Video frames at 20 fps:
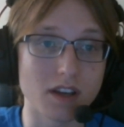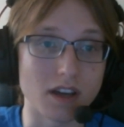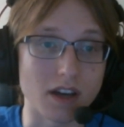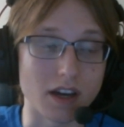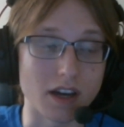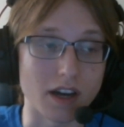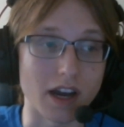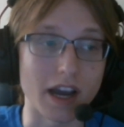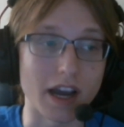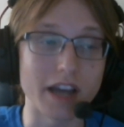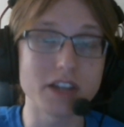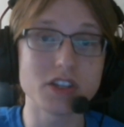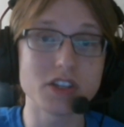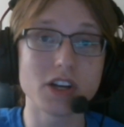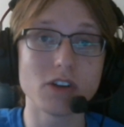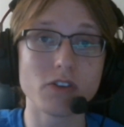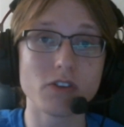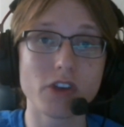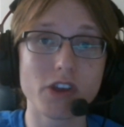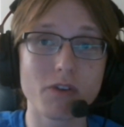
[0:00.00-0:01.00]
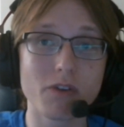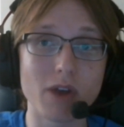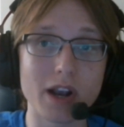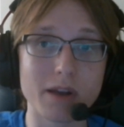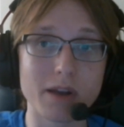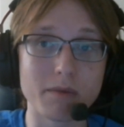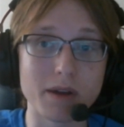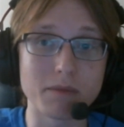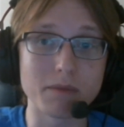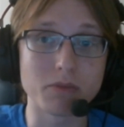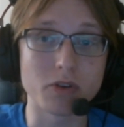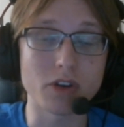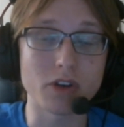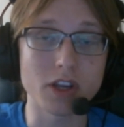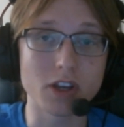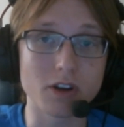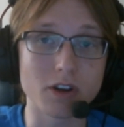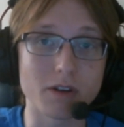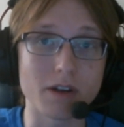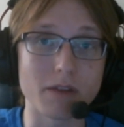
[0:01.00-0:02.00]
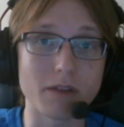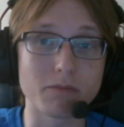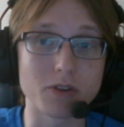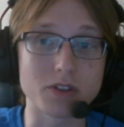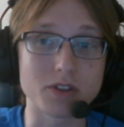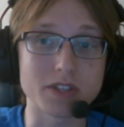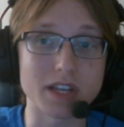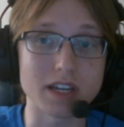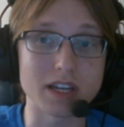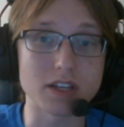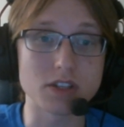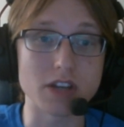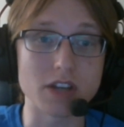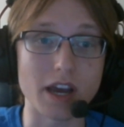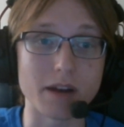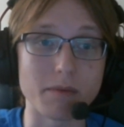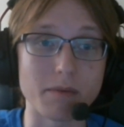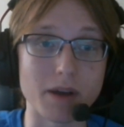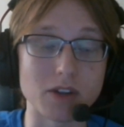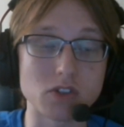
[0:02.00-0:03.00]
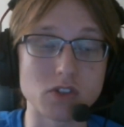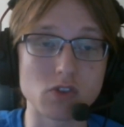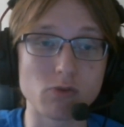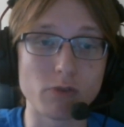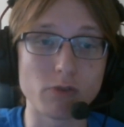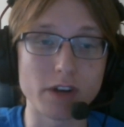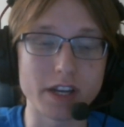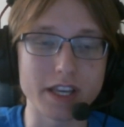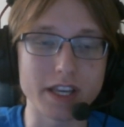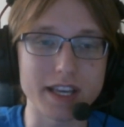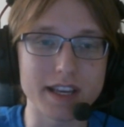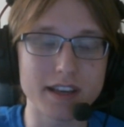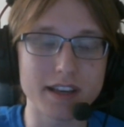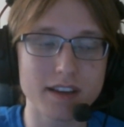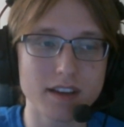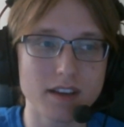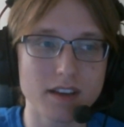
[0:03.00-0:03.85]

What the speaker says: I generally recommend putting your percentage at about 20.